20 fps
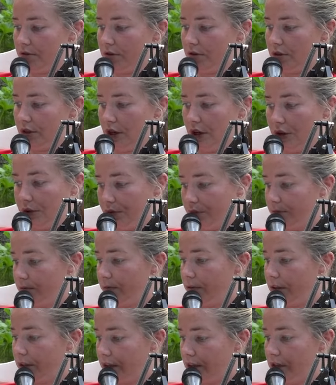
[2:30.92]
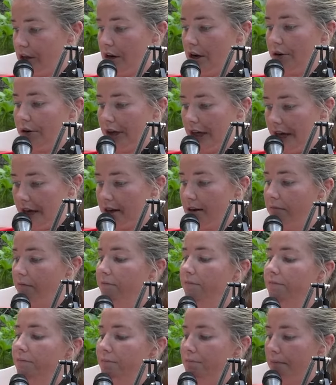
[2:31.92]
So, again,
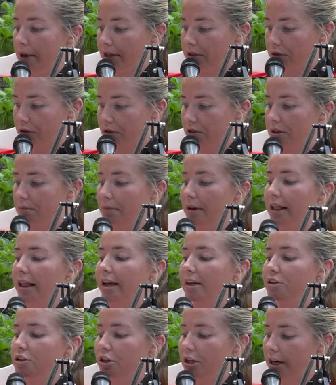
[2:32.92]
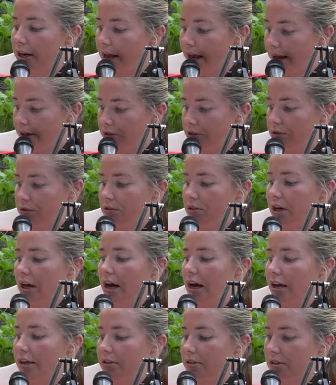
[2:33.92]
mental stimulation,
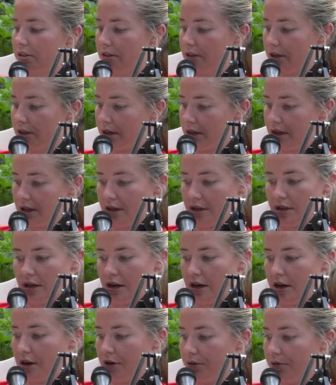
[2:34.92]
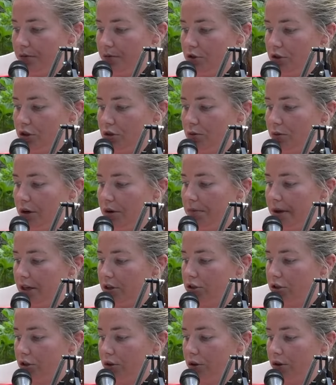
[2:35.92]
exercise, just want to make
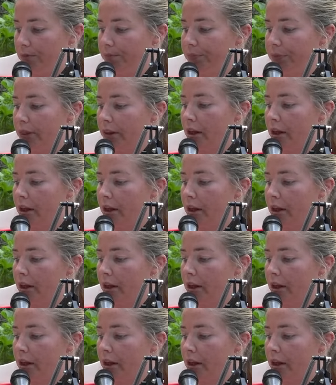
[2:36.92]
sure.